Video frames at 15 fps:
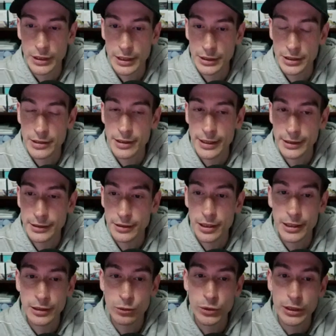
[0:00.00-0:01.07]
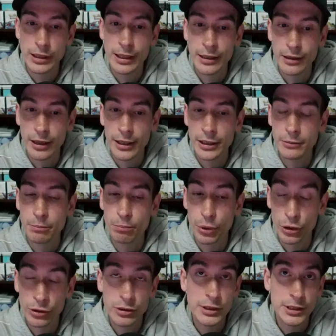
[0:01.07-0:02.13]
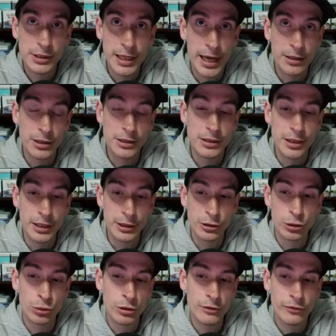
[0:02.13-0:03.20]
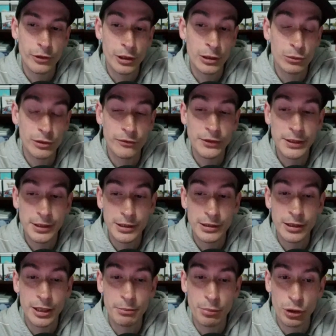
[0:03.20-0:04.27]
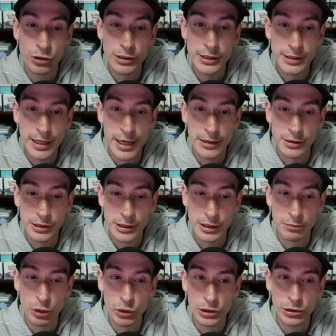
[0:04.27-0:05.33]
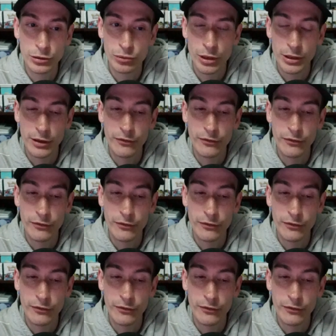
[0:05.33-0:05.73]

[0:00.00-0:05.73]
on to the next deck, we got a burn status deck. Who would have thought we have seen a burn status here? But we do run a